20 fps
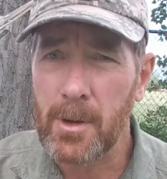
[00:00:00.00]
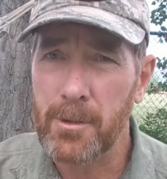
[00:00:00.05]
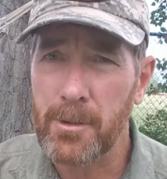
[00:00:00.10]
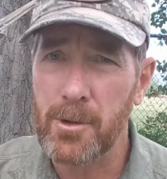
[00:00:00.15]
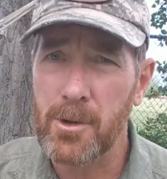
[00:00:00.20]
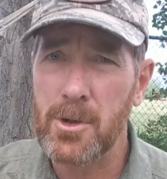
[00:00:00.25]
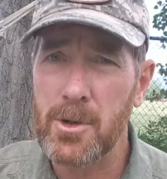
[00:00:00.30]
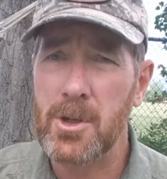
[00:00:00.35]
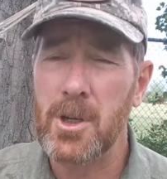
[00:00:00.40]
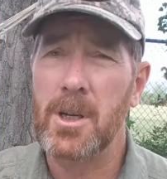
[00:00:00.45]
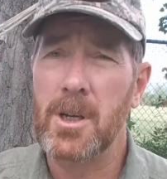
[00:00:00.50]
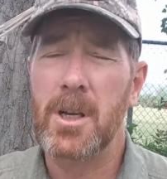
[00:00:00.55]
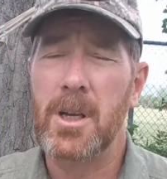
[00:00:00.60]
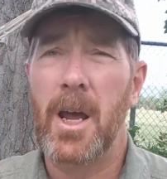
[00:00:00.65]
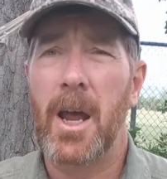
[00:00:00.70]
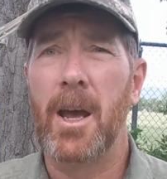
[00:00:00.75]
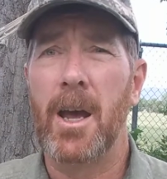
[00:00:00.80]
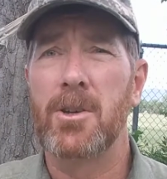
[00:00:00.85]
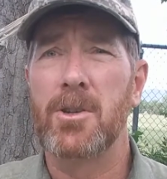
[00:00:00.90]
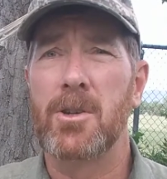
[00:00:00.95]
First, you need to
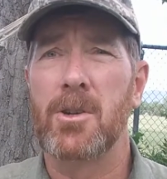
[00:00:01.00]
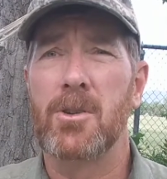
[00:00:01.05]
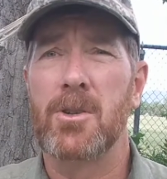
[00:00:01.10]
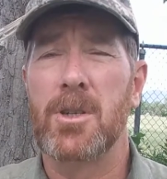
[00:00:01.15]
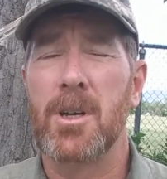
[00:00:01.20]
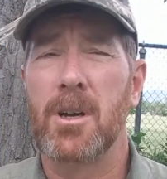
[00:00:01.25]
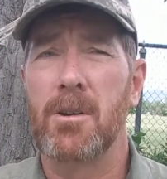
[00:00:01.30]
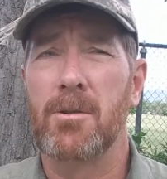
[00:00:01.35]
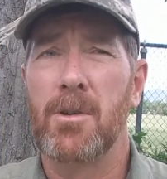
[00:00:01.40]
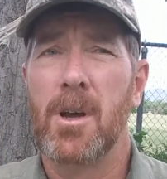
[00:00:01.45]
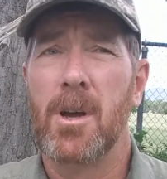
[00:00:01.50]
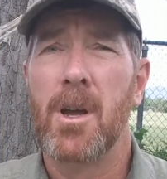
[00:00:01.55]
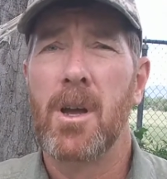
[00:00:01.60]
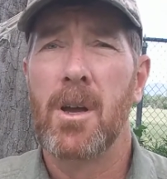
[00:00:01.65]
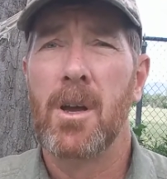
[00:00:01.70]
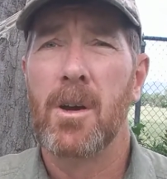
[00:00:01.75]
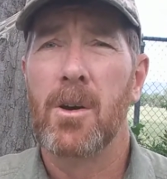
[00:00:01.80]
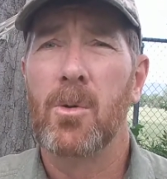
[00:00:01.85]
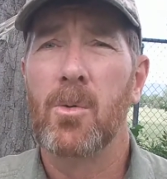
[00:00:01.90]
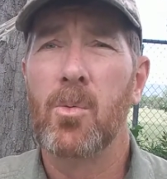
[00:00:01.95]
ask yourself,
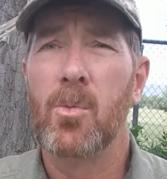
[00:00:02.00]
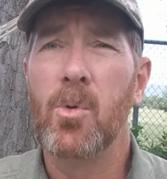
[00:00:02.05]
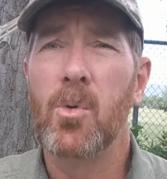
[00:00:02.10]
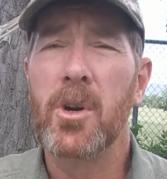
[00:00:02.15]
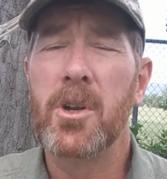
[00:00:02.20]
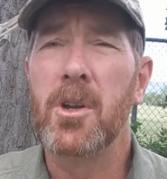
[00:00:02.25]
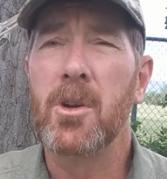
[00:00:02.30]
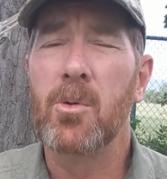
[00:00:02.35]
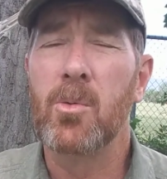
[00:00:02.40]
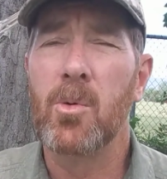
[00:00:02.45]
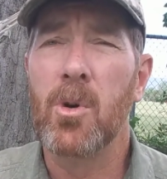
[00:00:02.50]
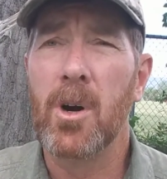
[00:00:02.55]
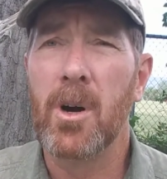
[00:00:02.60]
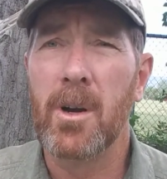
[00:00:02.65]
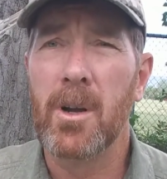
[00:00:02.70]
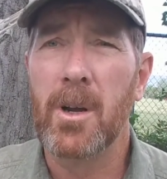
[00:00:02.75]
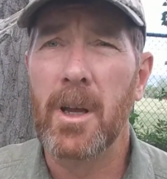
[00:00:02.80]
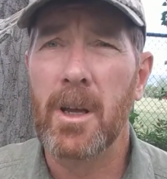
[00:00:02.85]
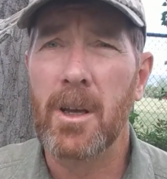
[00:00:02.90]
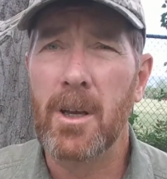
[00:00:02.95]
what do you
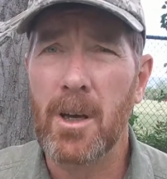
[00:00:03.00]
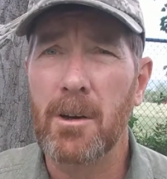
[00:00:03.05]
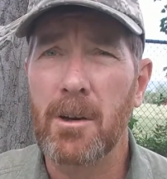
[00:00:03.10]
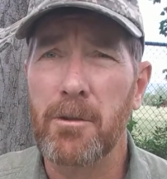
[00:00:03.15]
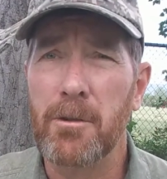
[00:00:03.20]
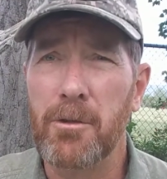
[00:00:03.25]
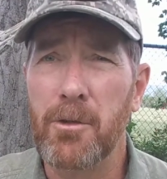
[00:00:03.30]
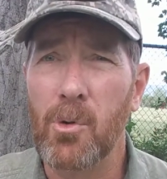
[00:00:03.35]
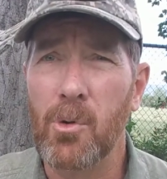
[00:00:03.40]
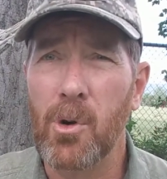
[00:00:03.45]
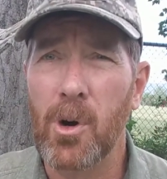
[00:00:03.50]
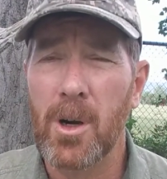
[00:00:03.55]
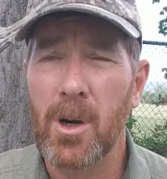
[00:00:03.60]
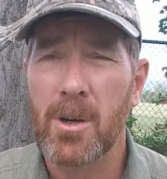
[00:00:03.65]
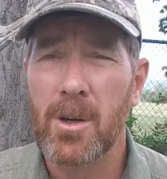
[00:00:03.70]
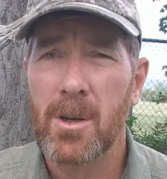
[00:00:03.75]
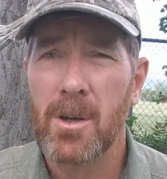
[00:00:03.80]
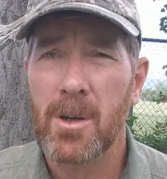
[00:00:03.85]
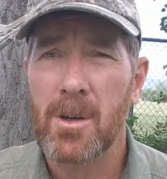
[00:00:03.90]
want a gun for?